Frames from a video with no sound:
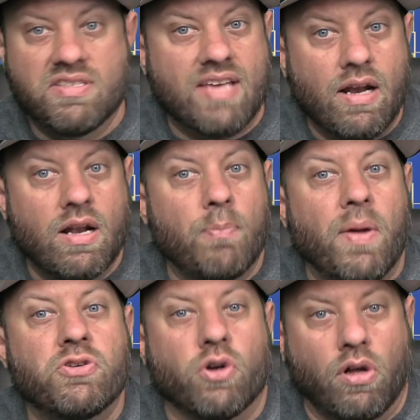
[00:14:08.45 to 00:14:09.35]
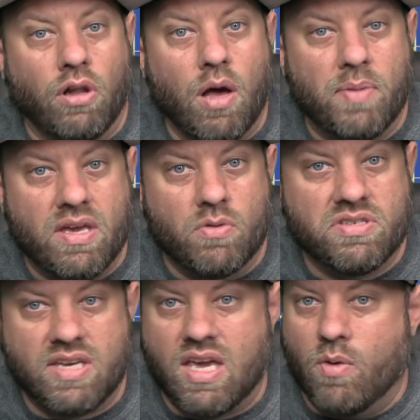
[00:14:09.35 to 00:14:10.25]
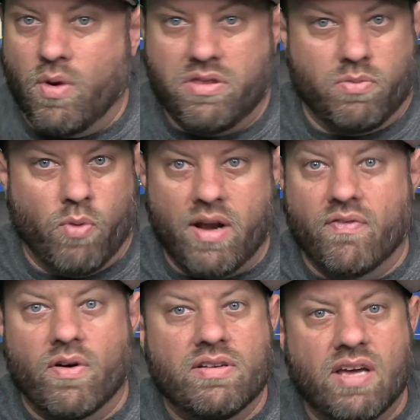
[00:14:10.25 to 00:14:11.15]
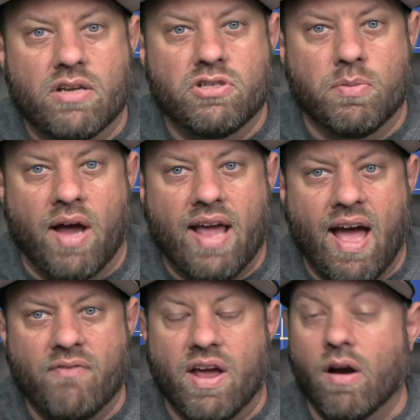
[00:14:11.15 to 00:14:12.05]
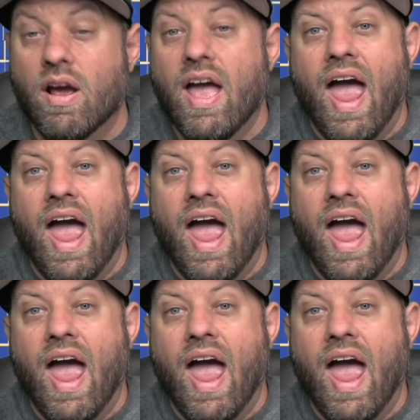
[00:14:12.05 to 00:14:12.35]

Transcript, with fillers: set it up at your club EOC with whatever antennas you might have there,